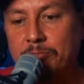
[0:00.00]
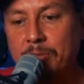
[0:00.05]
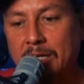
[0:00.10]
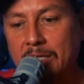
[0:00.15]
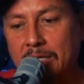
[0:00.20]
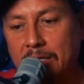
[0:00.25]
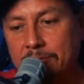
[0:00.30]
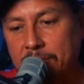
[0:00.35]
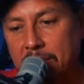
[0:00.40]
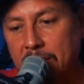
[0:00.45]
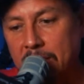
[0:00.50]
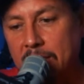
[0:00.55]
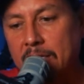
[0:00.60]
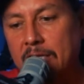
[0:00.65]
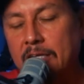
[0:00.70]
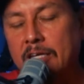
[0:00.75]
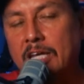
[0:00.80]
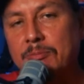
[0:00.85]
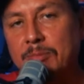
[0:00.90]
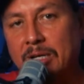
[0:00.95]
my left
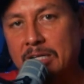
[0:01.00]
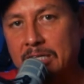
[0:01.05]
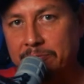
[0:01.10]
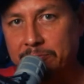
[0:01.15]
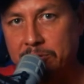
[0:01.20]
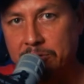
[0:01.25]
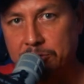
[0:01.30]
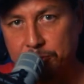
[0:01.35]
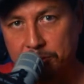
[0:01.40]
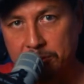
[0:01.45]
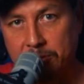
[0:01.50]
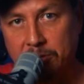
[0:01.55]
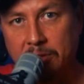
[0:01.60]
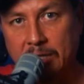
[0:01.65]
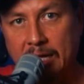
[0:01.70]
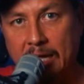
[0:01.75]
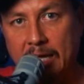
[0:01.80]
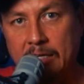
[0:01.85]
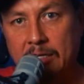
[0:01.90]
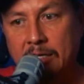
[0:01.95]
kidney and my left adrenal
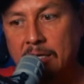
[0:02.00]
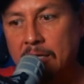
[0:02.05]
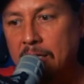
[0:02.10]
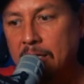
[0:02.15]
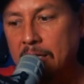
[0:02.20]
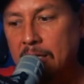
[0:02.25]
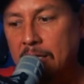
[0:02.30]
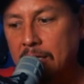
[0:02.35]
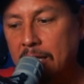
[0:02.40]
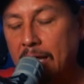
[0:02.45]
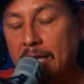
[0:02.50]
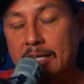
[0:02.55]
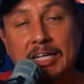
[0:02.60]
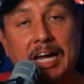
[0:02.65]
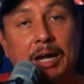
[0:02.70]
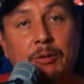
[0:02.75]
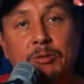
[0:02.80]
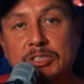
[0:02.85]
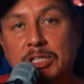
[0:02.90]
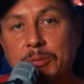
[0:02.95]
gland, and
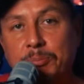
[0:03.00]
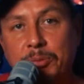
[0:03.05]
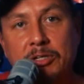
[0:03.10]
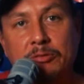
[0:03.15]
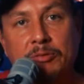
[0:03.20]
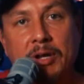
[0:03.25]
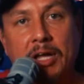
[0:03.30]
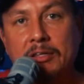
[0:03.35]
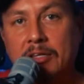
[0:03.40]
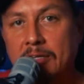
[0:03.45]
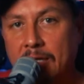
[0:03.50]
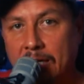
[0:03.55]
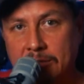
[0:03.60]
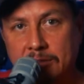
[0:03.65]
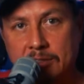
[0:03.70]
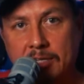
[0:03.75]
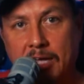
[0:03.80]
I was up and around the next